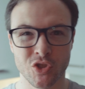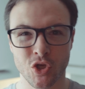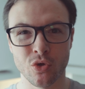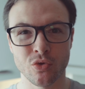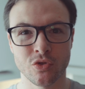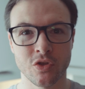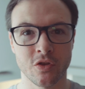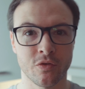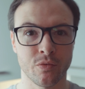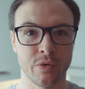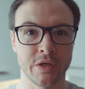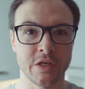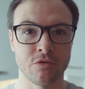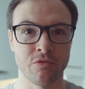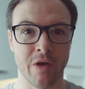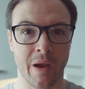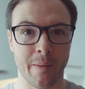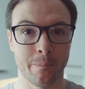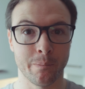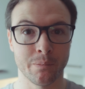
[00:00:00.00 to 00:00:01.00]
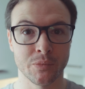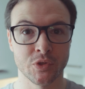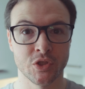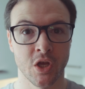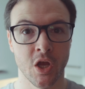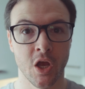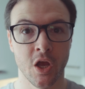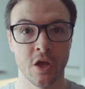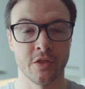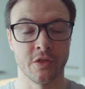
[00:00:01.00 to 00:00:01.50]
2 to 3 grams,
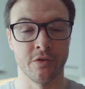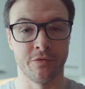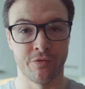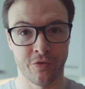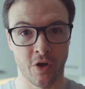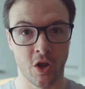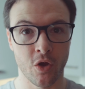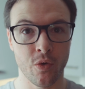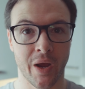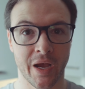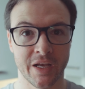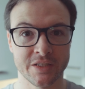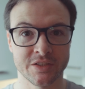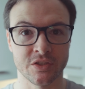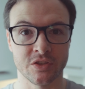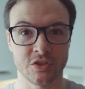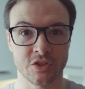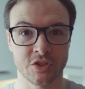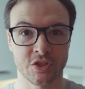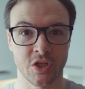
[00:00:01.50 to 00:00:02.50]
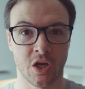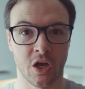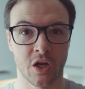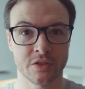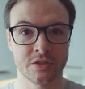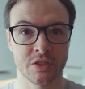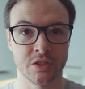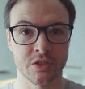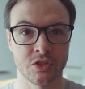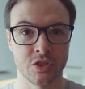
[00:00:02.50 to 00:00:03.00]
the flow hasn't
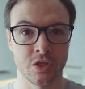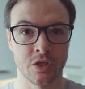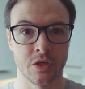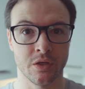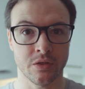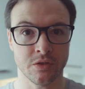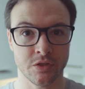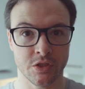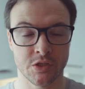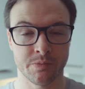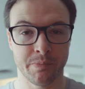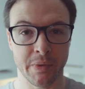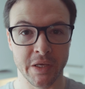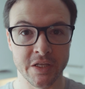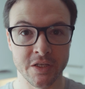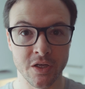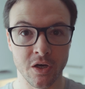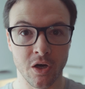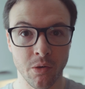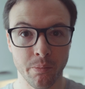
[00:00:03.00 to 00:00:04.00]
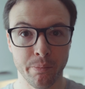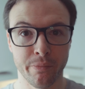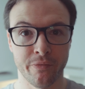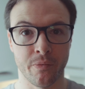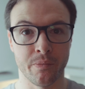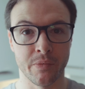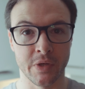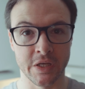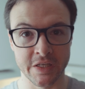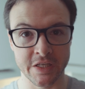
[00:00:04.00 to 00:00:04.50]
started to speed up from
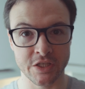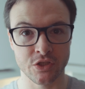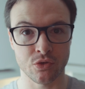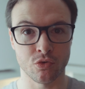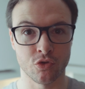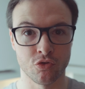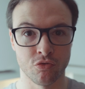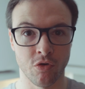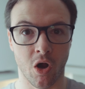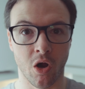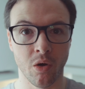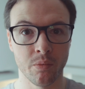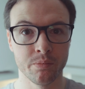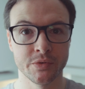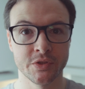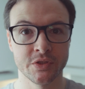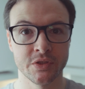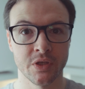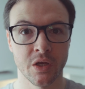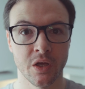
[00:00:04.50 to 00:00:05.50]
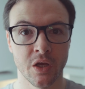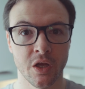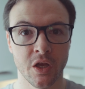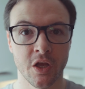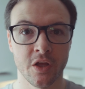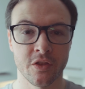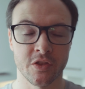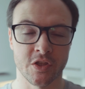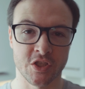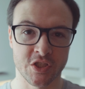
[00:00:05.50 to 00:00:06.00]
the initial drops,
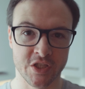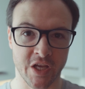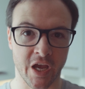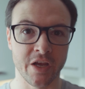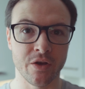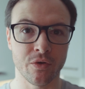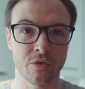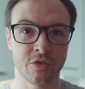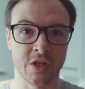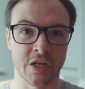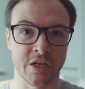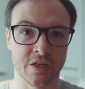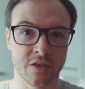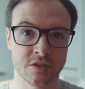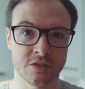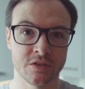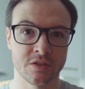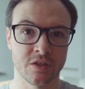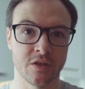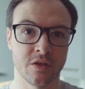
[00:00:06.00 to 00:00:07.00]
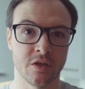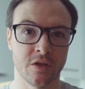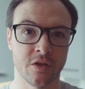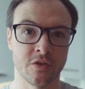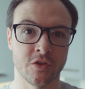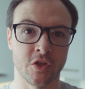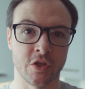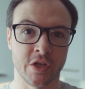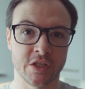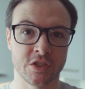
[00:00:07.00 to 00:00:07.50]
the scale thinks
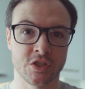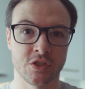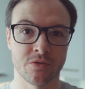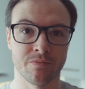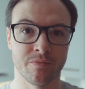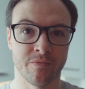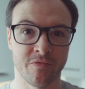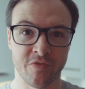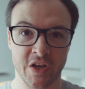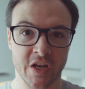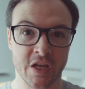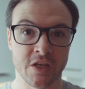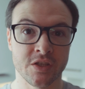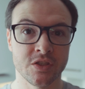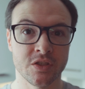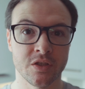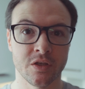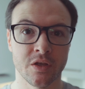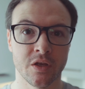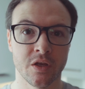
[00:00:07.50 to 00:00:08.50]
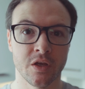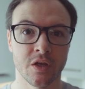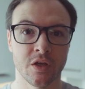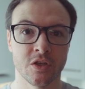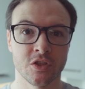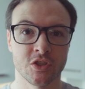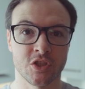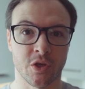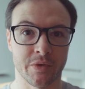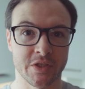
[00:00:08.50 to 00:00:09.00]
that it's finished.
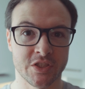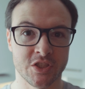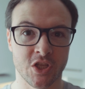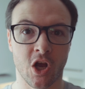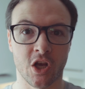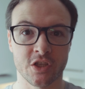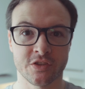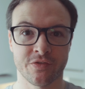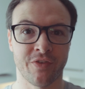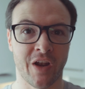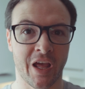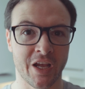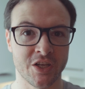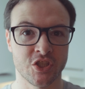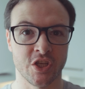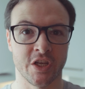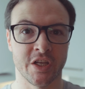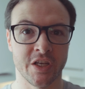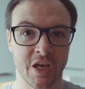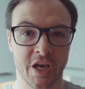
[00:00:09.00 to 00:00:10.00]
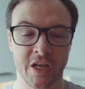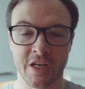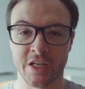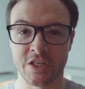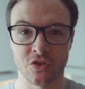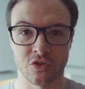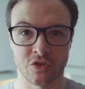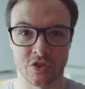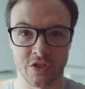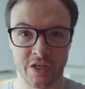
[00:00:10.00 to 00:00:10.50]
So it starts flashing and it
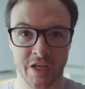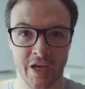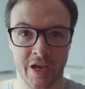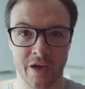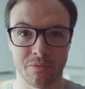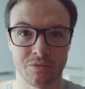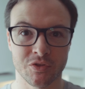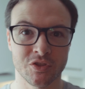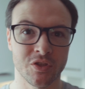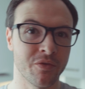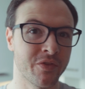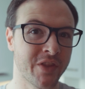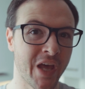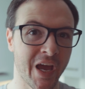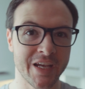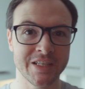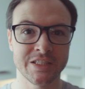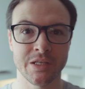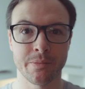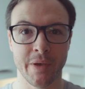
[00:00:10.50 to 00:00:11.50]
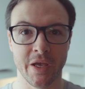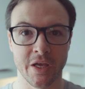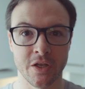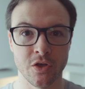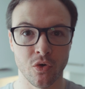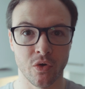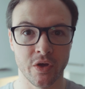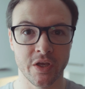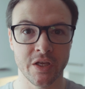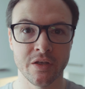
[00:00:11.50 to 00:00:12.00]
doesn't count. So that is a bit
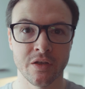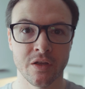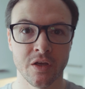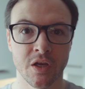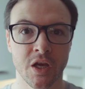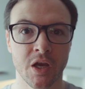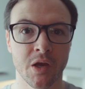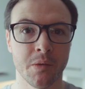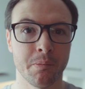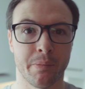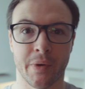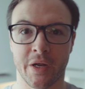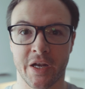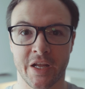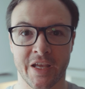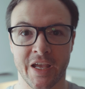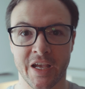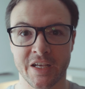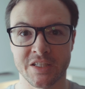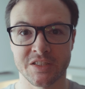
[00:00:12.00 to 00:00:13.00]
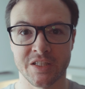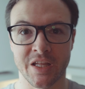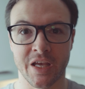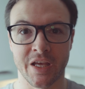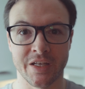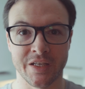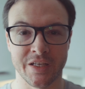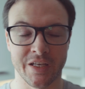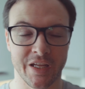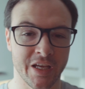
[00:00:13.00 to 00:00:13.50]
annoying, but I guess
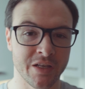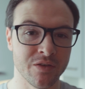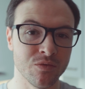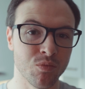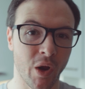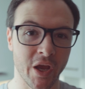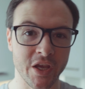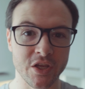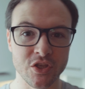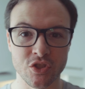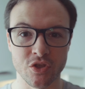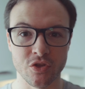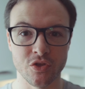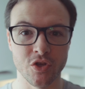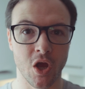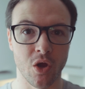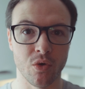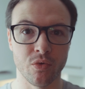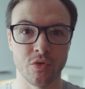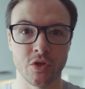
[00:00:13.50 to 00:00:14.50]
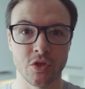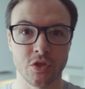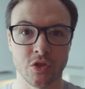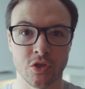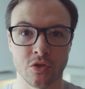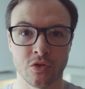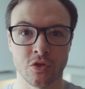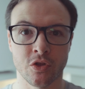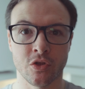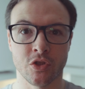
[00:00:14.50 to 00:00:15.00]
then in ways you know that
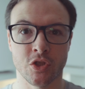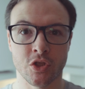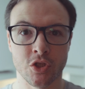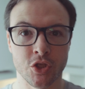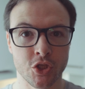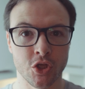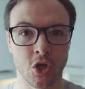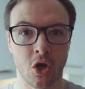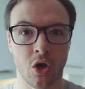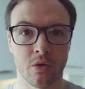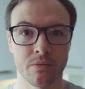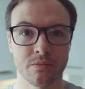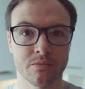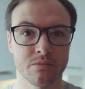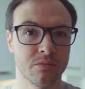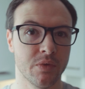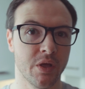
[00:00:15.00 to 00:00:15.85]
your shot